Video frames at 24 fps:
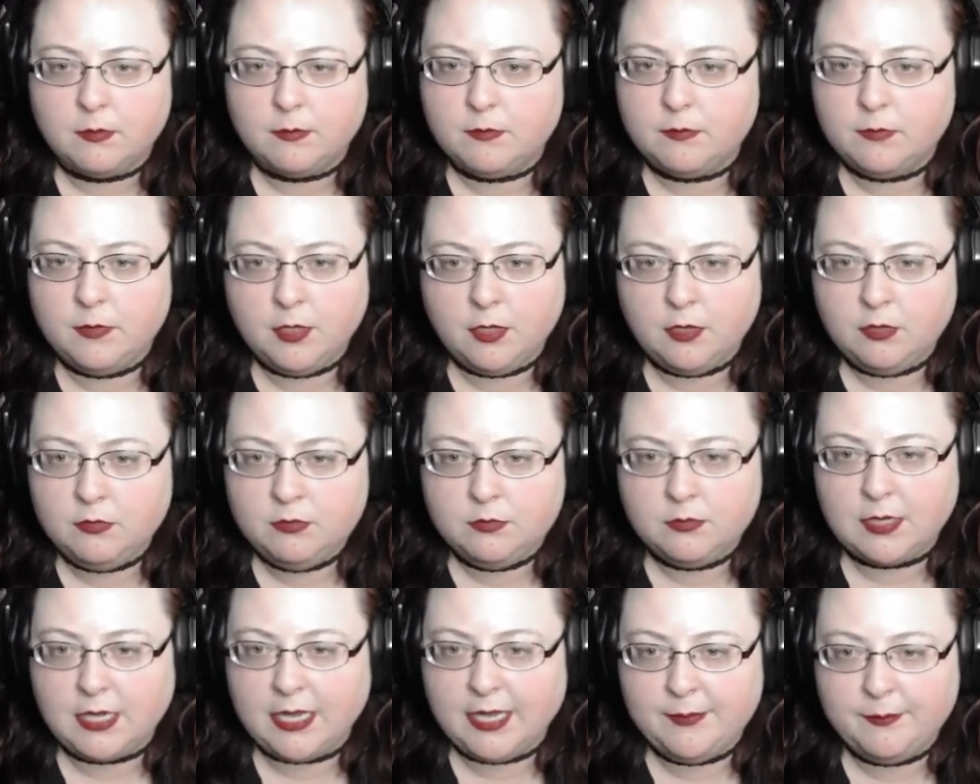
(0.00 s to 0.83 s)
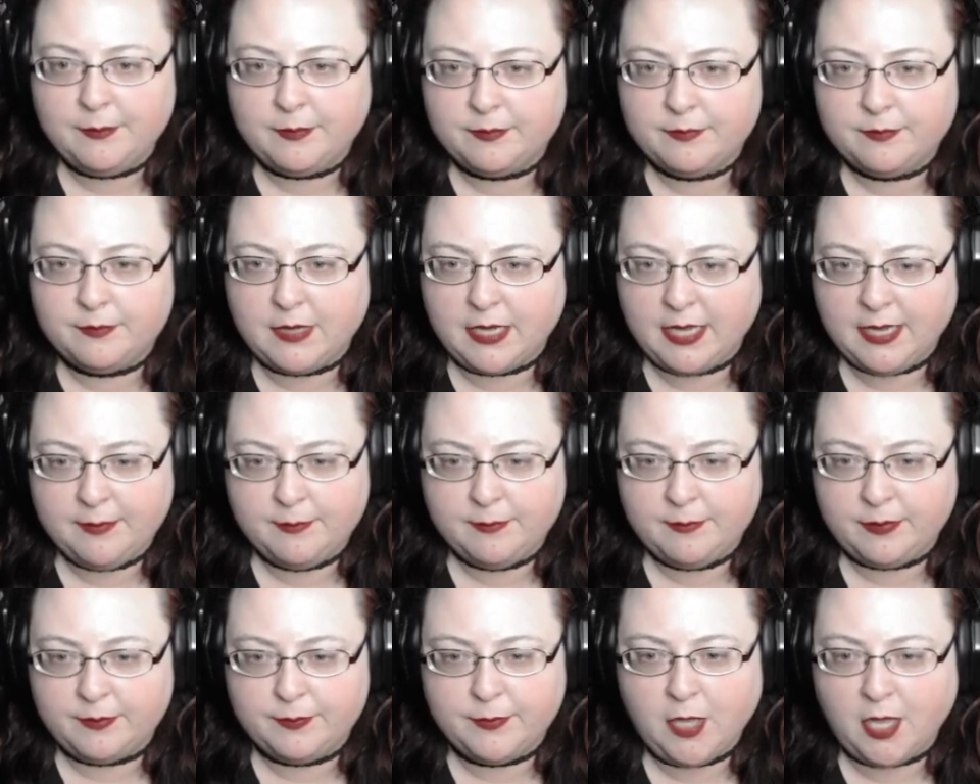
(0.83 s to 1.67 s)
No,
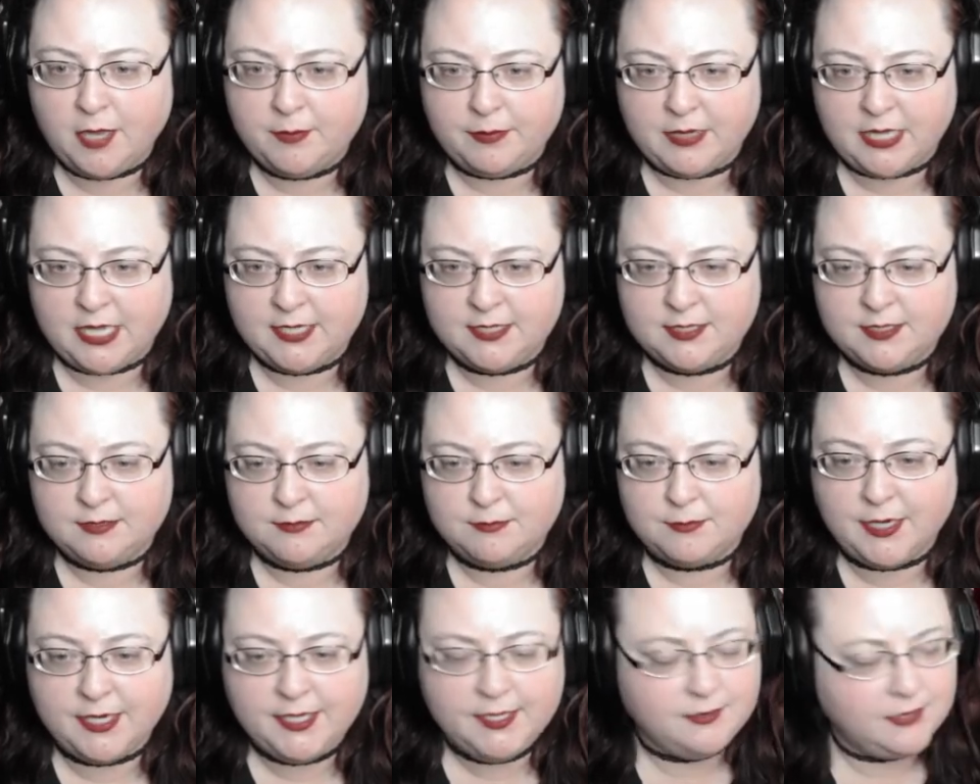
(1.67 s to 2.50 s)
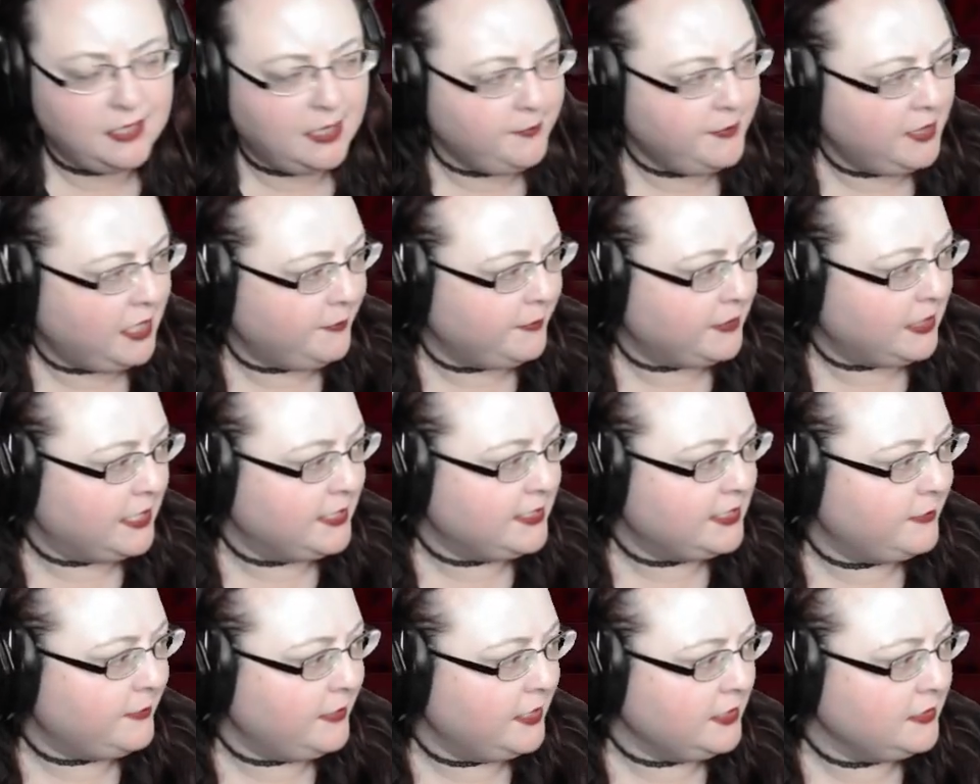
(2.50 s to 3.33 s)
I'm not blind, right? I'm not blind,
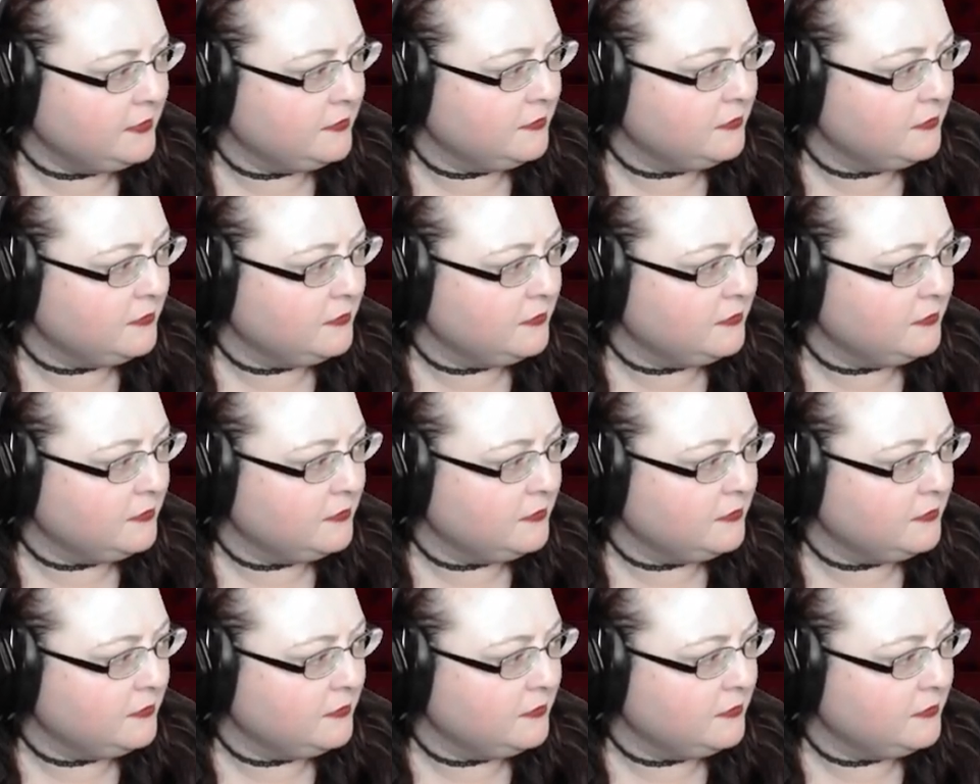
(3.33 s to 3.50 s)
am I?